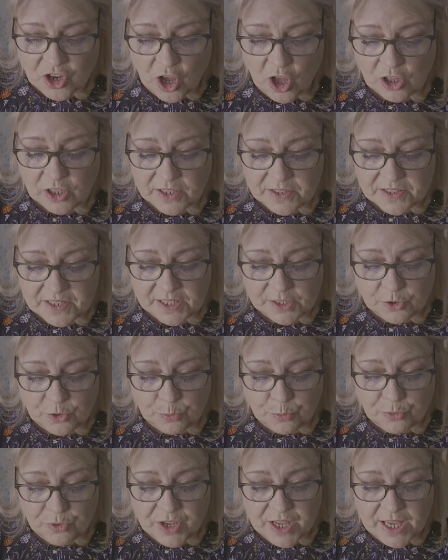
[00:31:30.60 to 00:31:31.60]
Charlotte
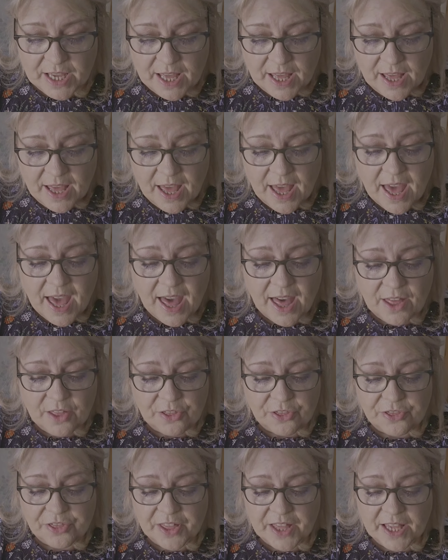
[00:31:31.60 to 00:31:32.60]
Tilbury
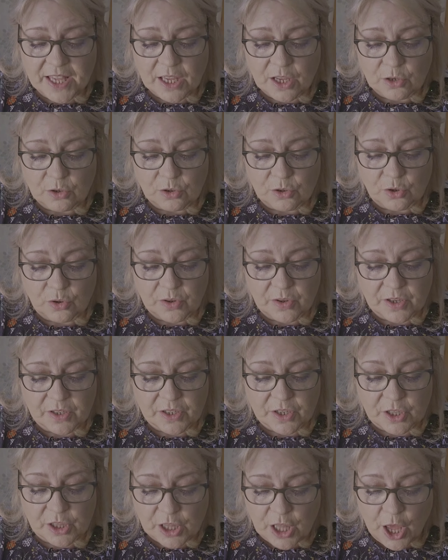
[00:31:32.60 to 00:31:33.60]
Healthy
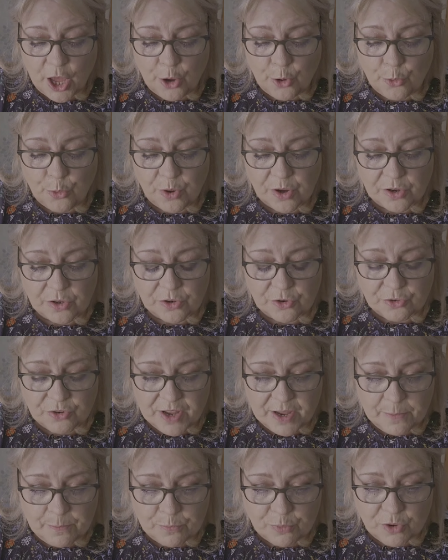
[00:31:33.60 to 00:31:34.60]
Glow
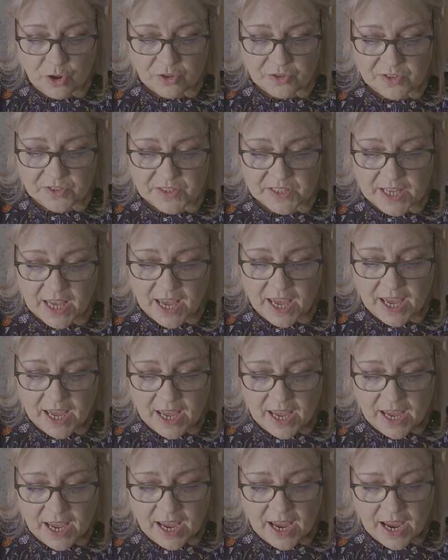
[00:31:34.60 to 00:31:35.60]
Cream Bronzer.
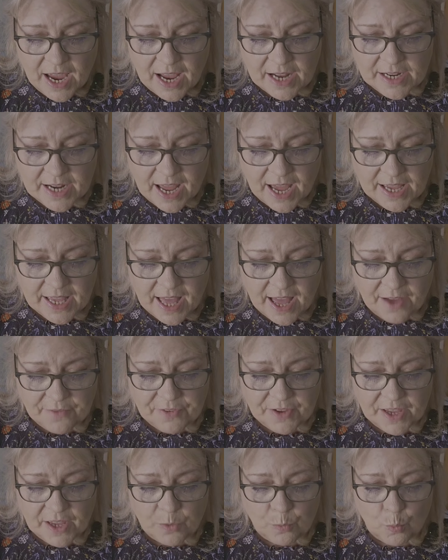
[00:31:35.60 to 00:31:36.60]
And I
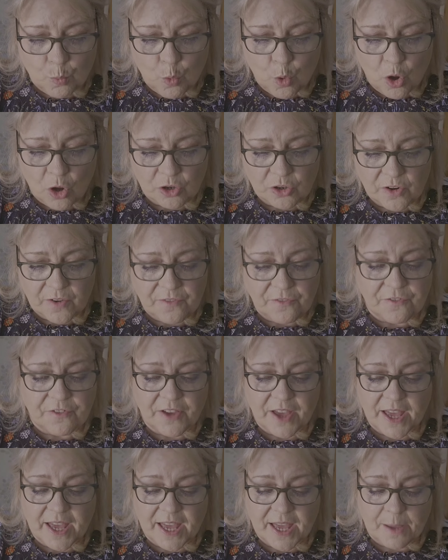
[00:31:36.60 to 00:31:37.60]
have it in one
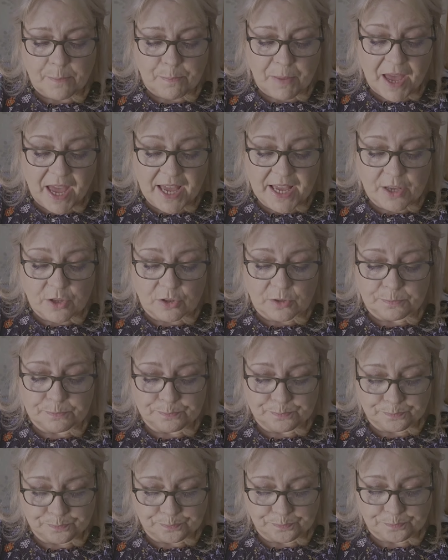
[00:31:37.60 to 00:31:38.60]
fair pale.
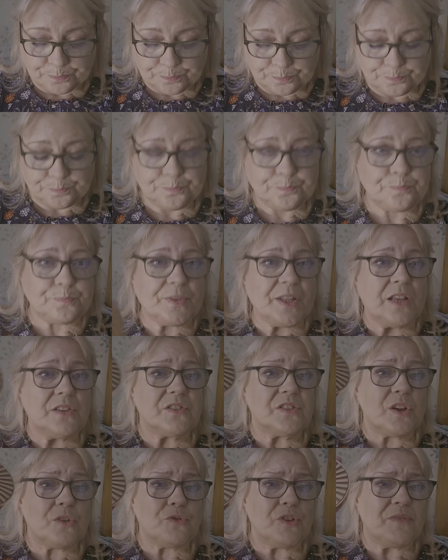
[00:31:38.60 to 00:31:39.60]

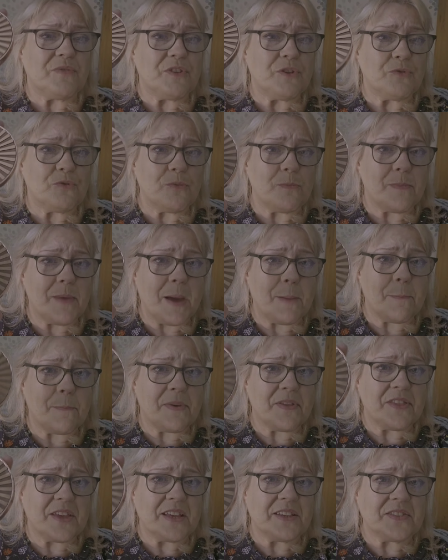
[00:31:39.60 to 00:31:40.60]
So if you
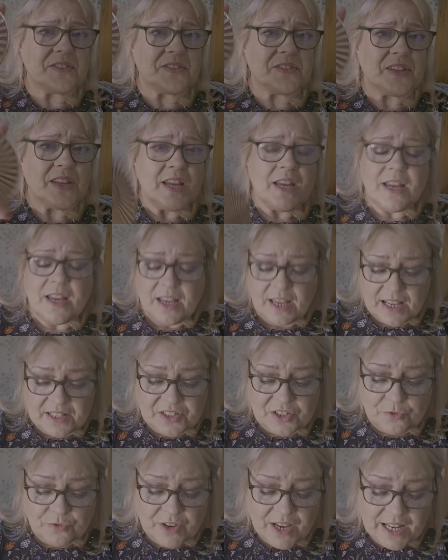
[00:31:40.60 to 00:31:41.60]
remember this,
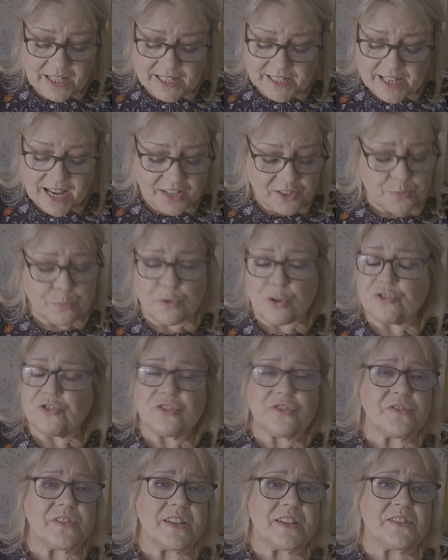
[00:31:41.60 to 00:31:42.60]
it's a really nice
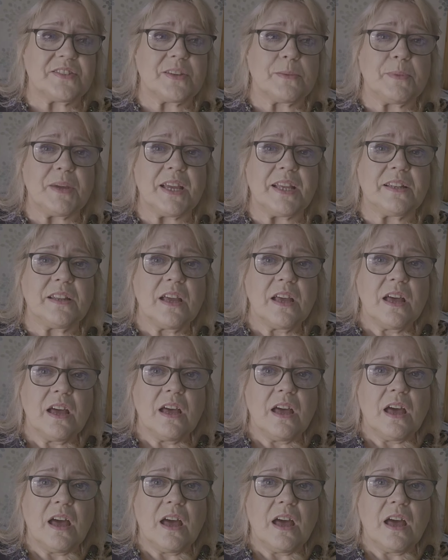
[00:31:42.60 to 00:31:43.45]
product, this. I mean,